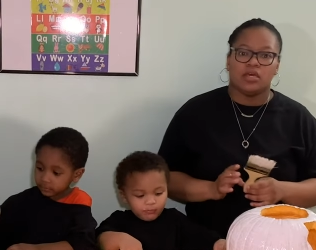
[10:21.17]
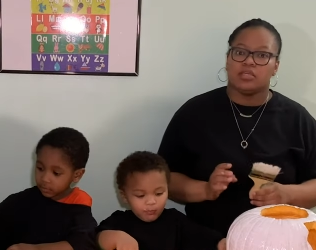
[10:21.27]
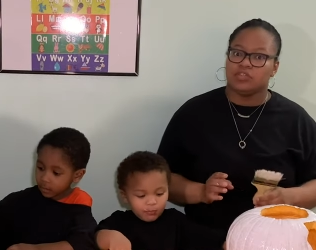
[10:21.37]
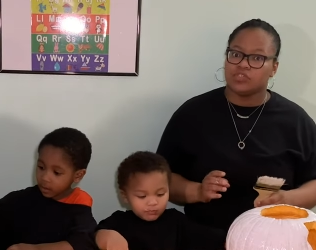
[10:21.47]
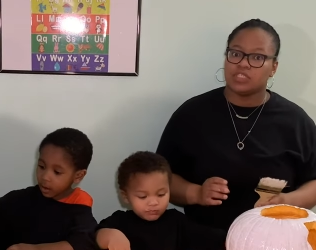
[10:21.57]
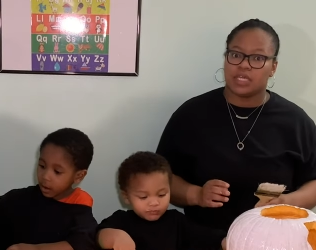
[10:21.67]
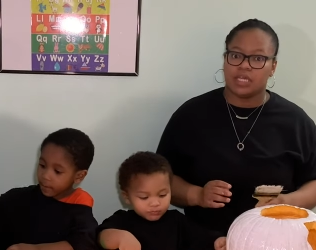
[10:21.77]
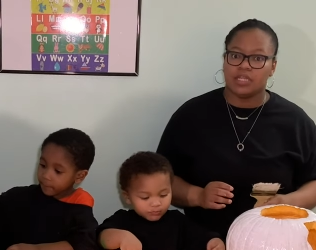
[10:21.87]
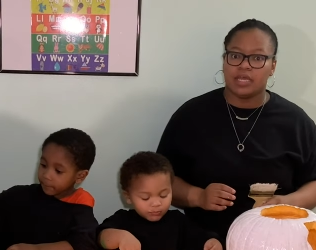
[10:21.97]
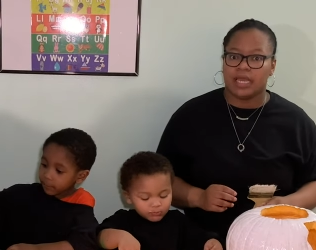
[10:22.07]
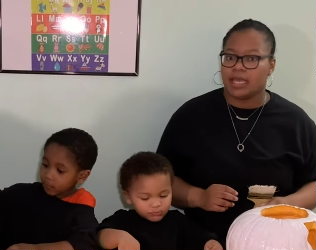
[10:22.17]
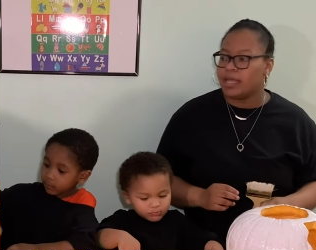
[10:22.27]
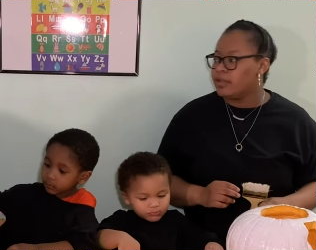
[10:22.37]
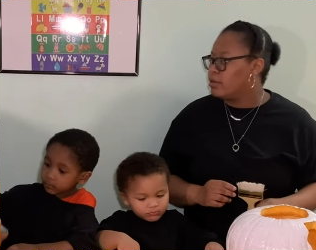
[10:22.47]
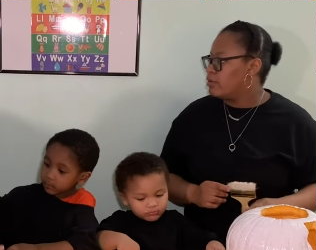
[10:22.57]
Speaker 1: Your skin
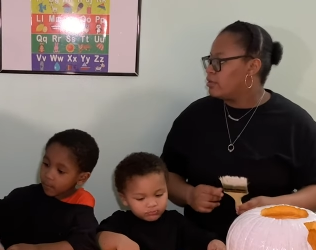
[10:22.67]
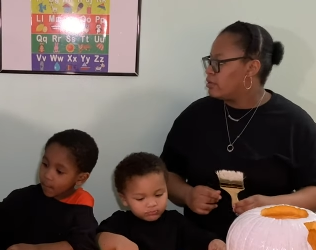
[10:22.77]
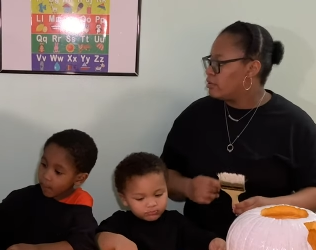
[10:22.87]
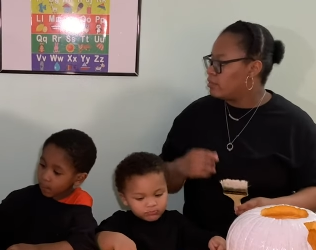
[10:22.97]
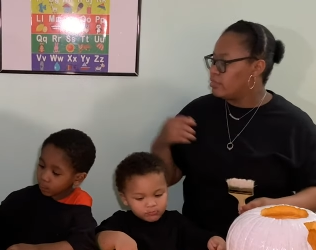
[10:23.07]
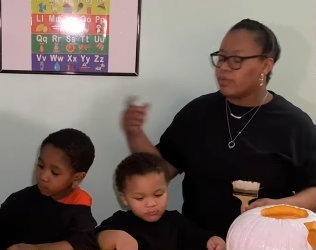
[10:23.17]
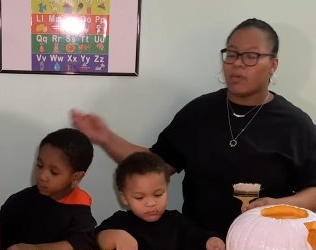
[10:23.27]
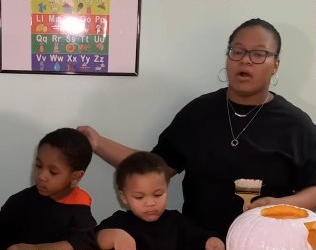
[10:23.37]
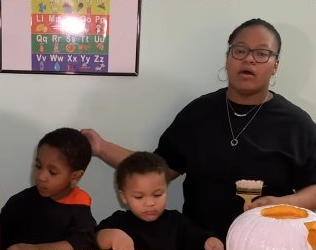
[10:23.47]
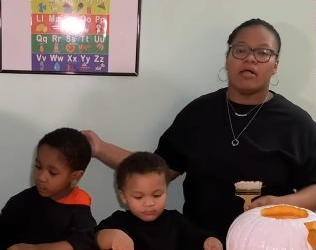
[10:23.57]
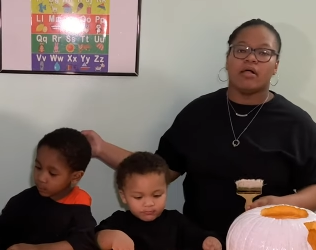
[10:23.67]
and the wall.